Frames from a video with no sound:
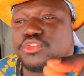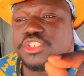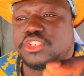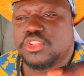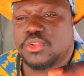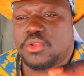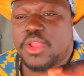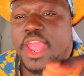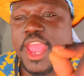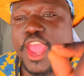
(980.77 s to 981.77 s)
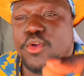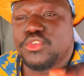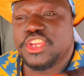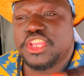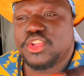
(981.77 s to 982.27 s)
Señor El
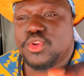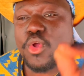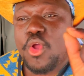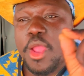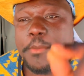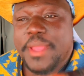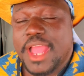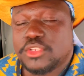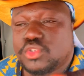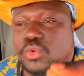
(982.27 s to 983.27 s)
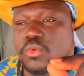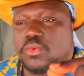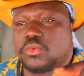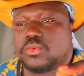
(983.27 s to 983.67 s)
Negro Pancho.